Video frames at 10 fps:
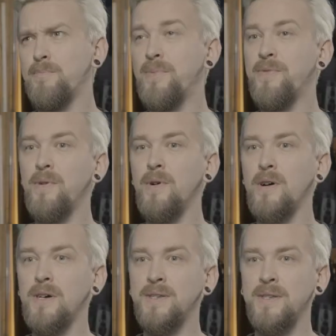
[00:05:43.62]

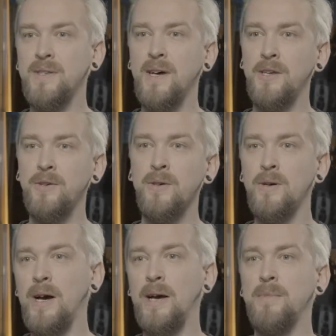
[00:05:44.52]
Before I decided to
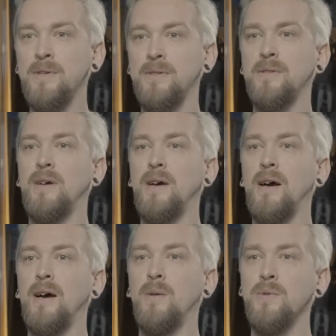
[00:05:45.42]
go Atmos,
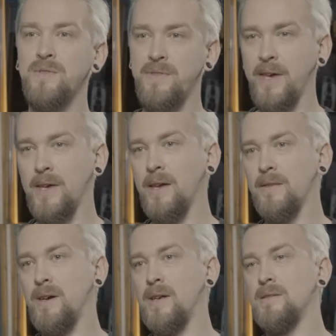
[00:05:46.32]
I was
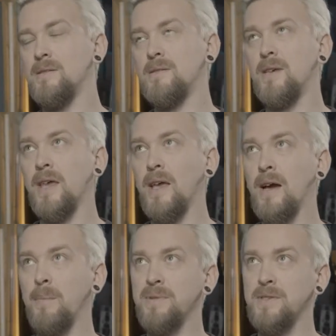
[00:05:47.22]
thinking that setting
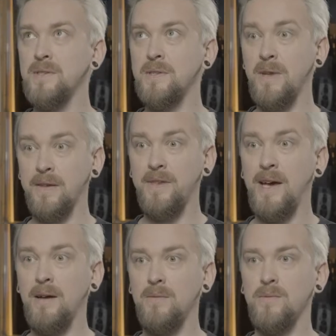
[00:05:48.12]
up a system like
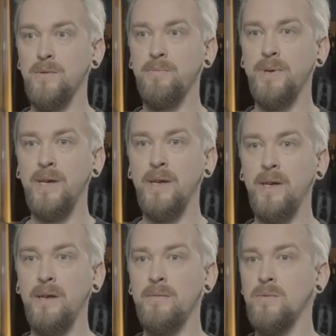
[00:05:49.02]
that would
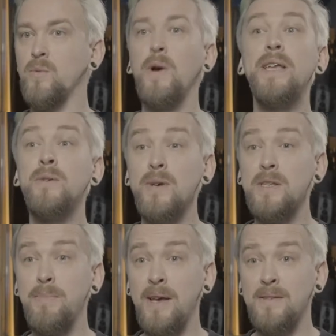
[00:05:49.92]
be way too
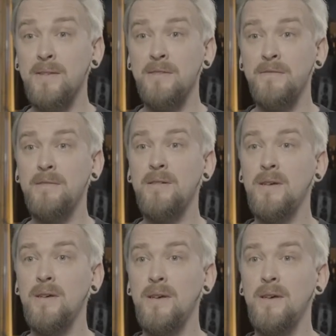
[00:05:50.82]
expensive
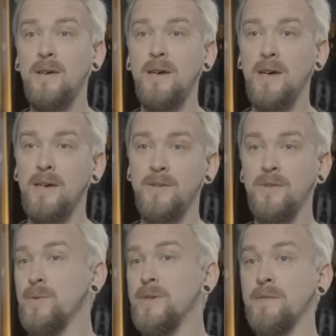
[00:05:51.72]
and
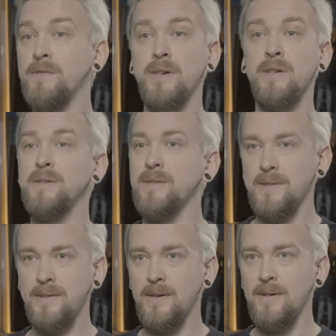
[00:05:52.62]
too difficult to
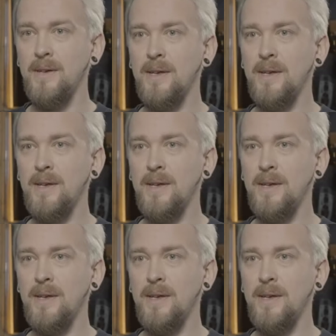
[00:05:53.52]
install.